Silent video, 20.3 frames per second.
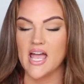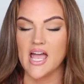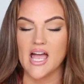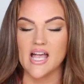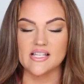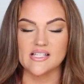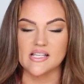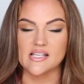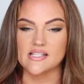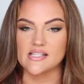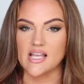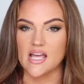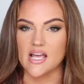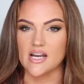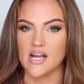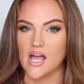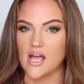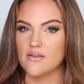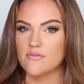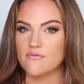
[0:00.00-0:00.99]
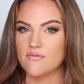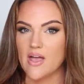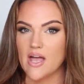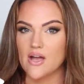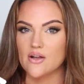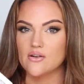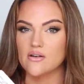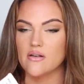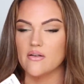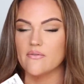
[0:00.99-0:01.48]
As I said, I
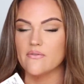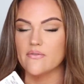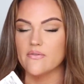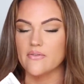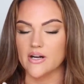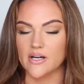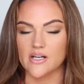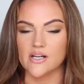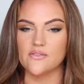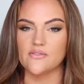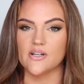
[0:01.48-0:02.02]
found very,